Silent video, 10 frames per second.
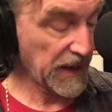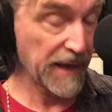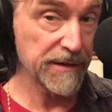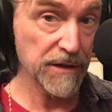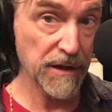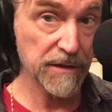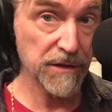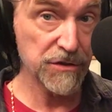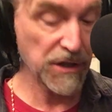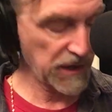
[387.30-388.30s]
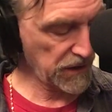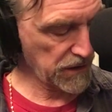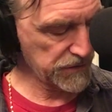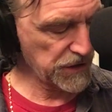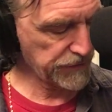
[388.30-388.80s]
and the G
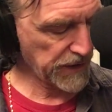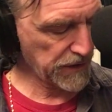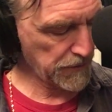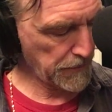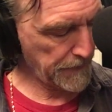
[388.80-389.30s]
here, G flat here,